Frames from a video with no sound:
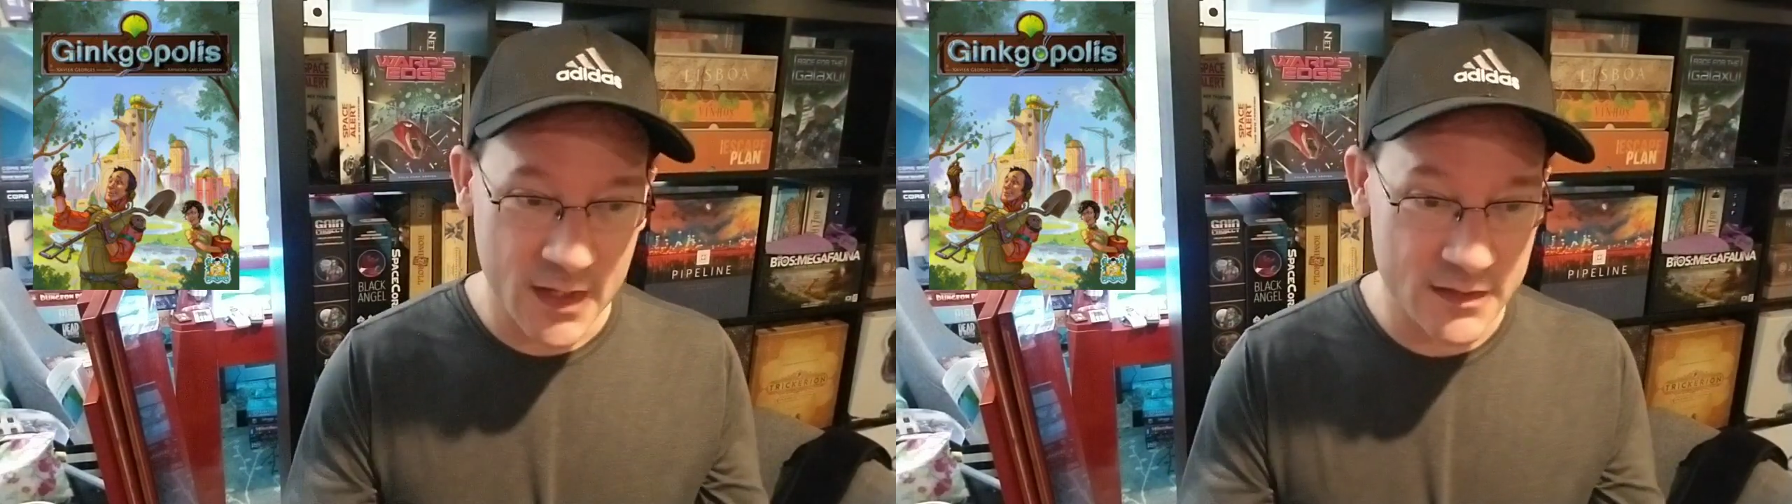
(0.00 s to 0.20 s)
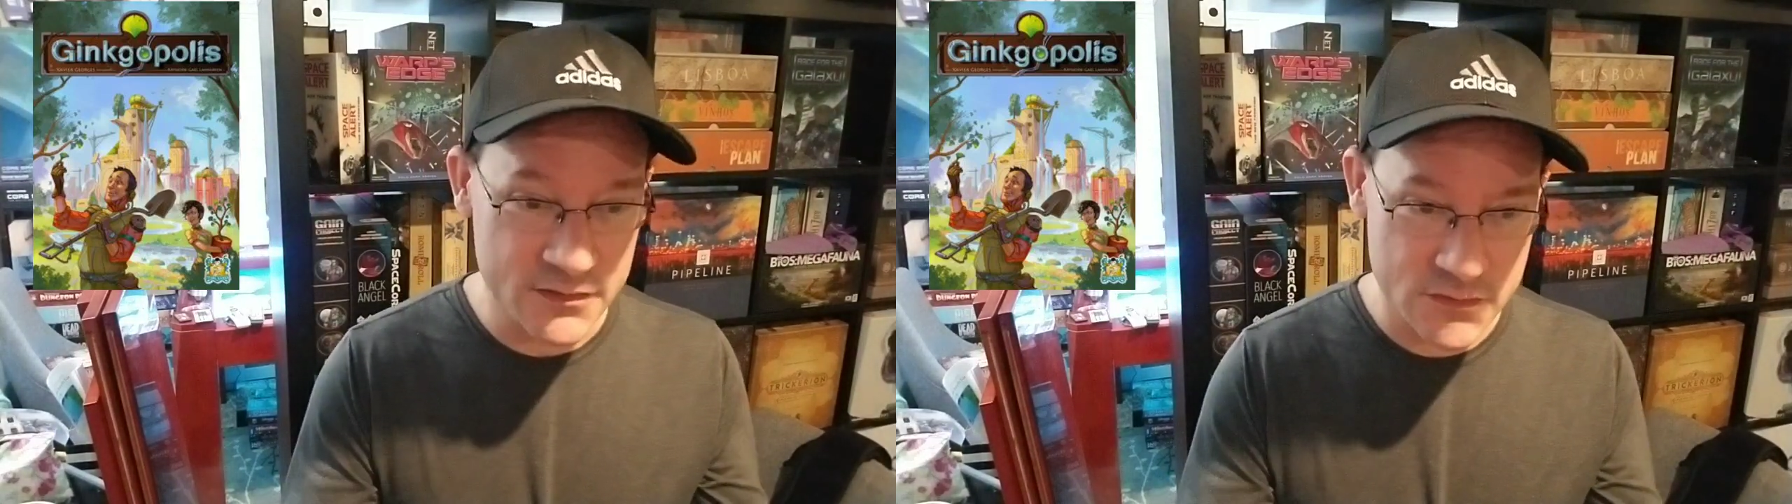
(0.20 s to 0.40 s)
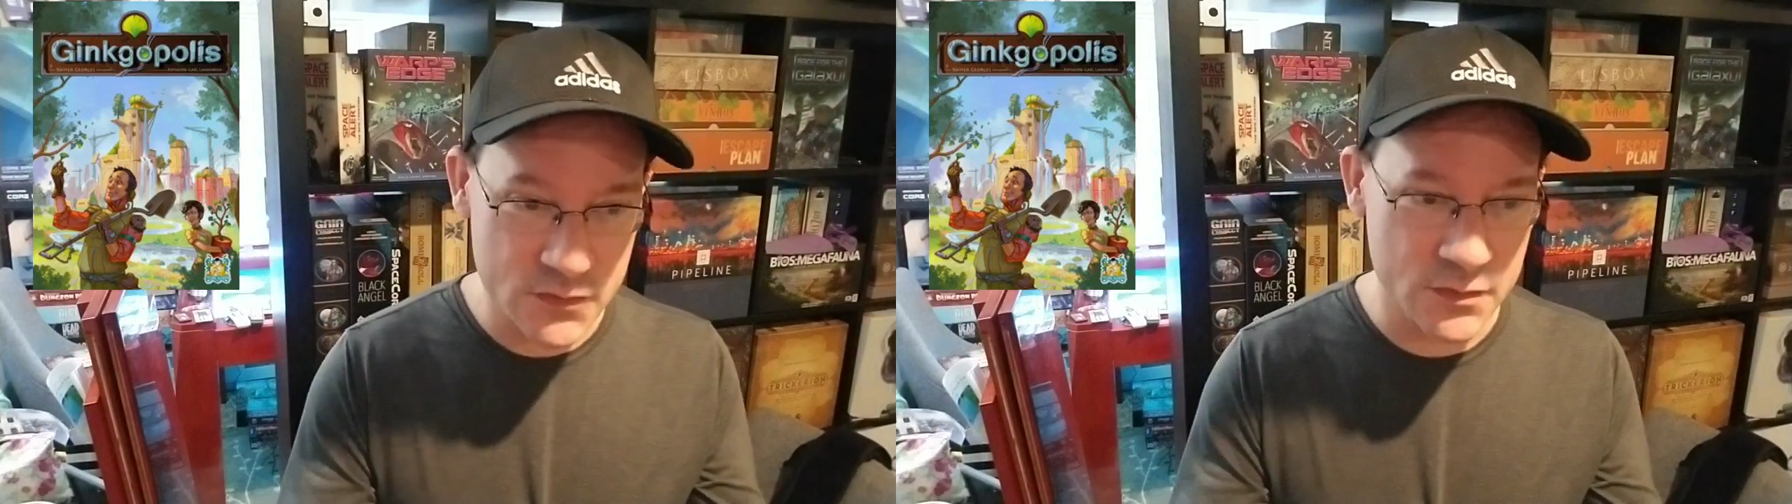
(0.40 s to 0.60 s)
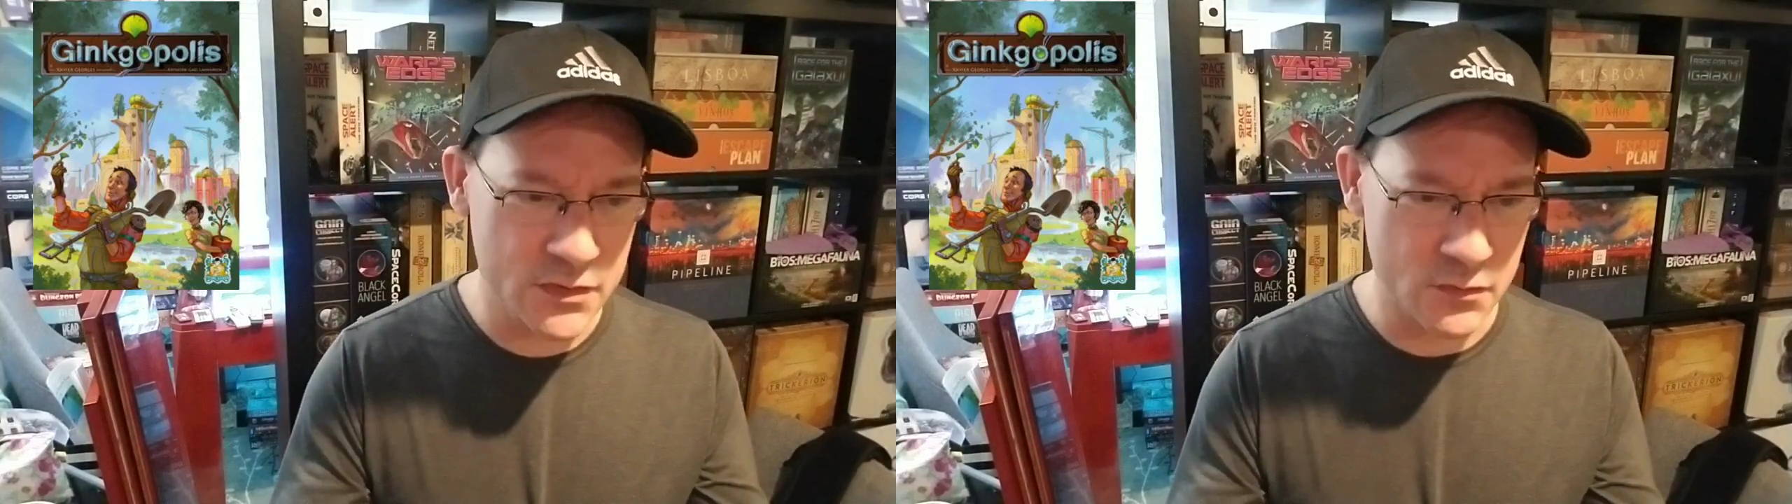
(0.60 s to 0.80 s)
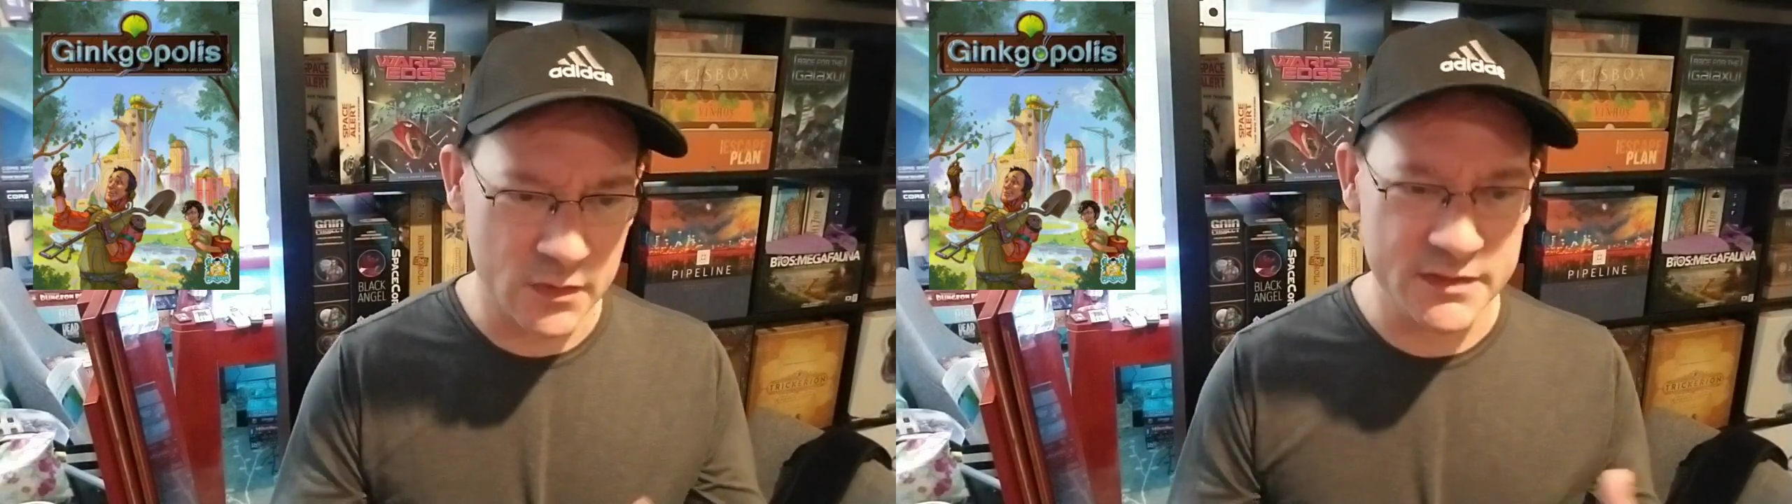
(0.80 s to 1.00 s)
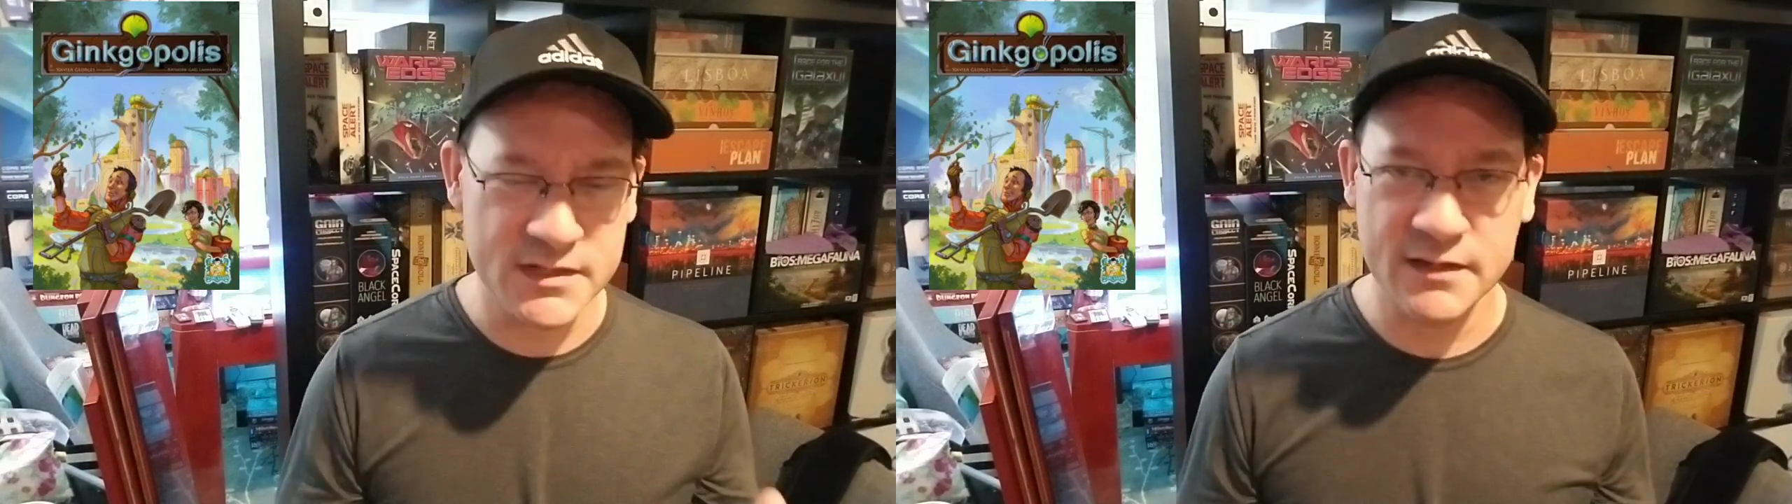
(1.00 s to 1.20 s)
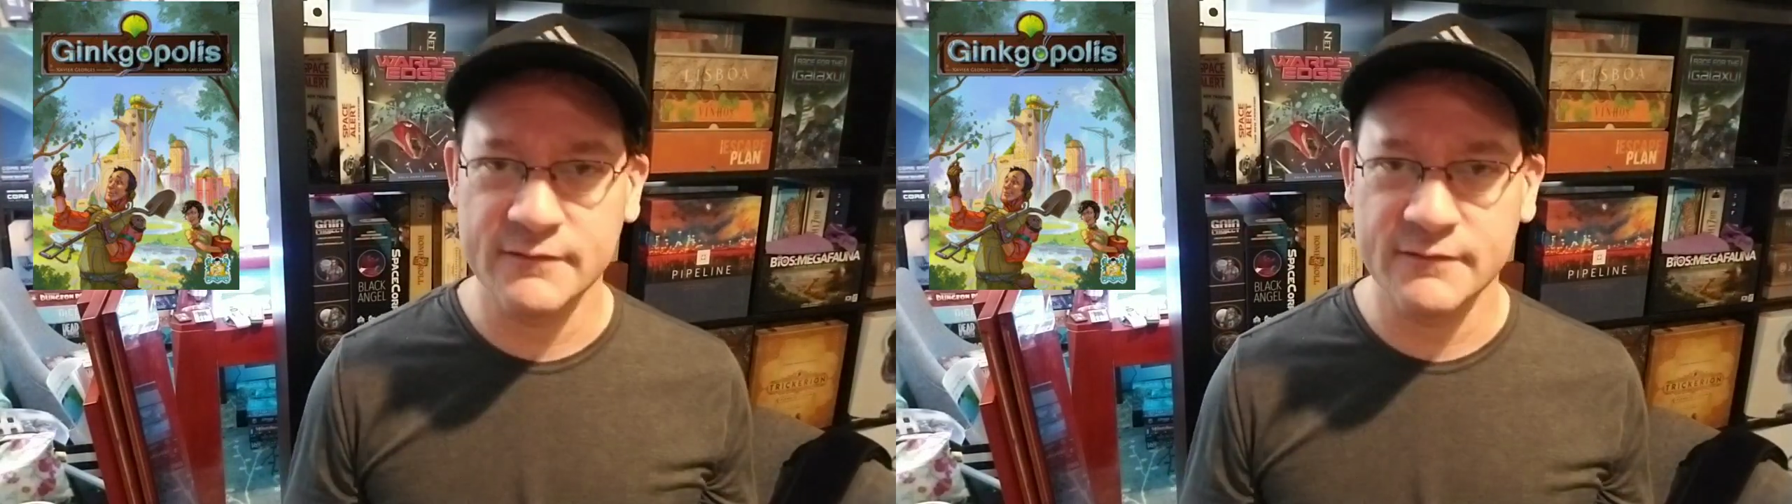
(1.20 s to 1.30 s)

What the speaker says: And 2, you can really take